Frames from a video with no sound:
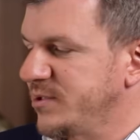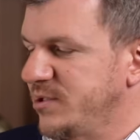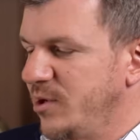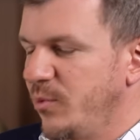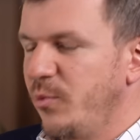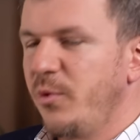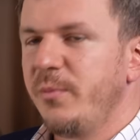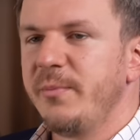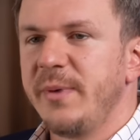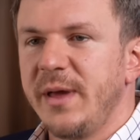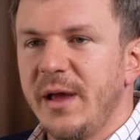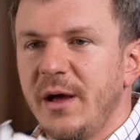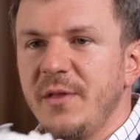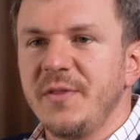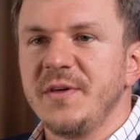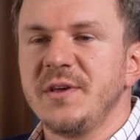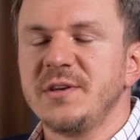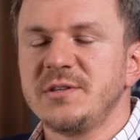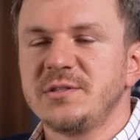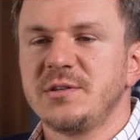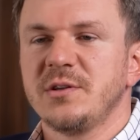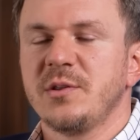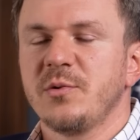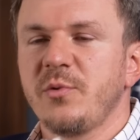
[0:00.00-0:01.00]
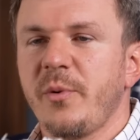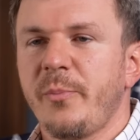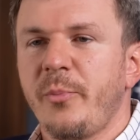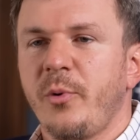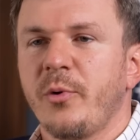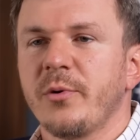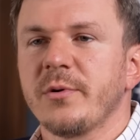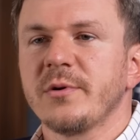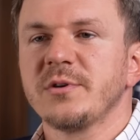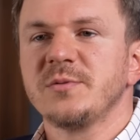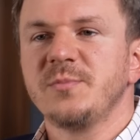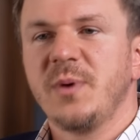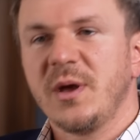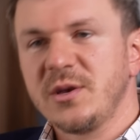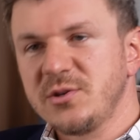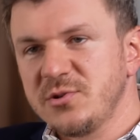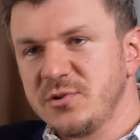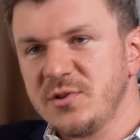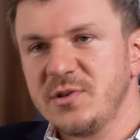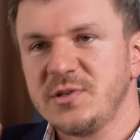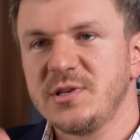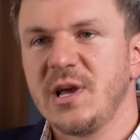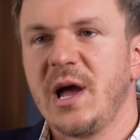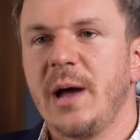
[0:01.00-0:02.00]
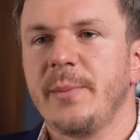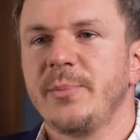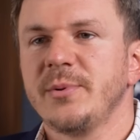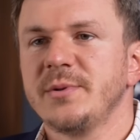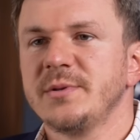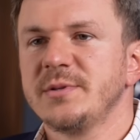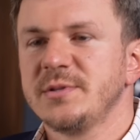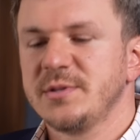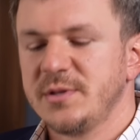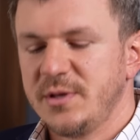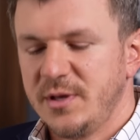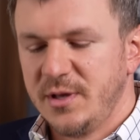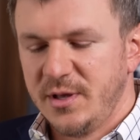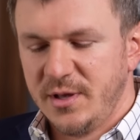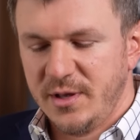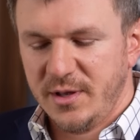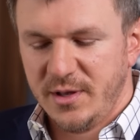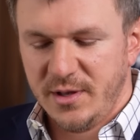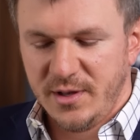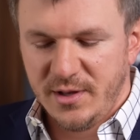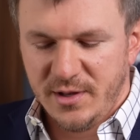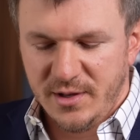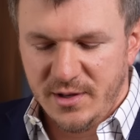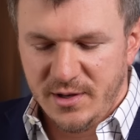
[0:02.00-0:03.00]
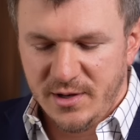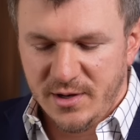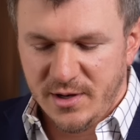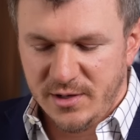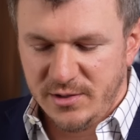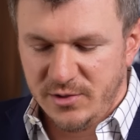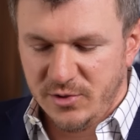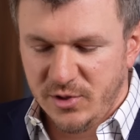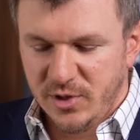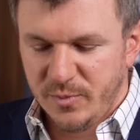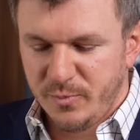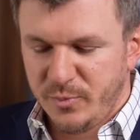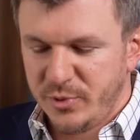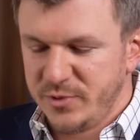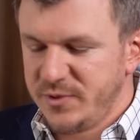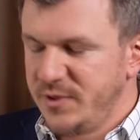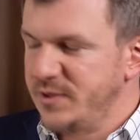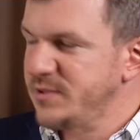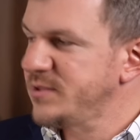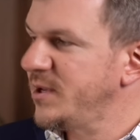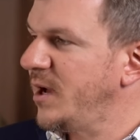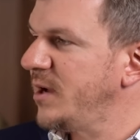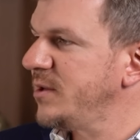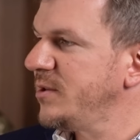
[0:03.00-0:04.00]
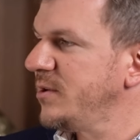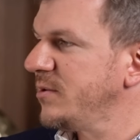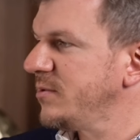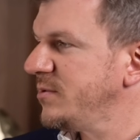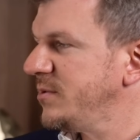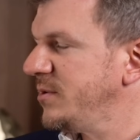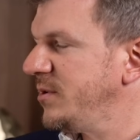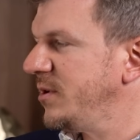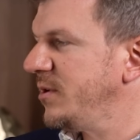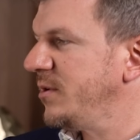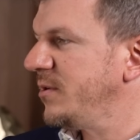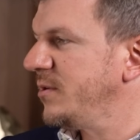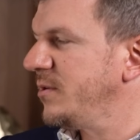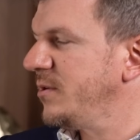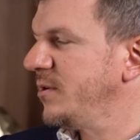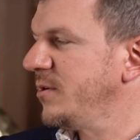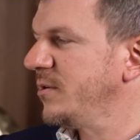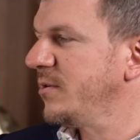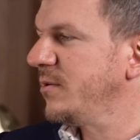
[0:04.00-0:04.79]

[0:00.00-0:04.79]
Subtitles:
we'll mail these to the reporters, make sure this happens. And you could put this on your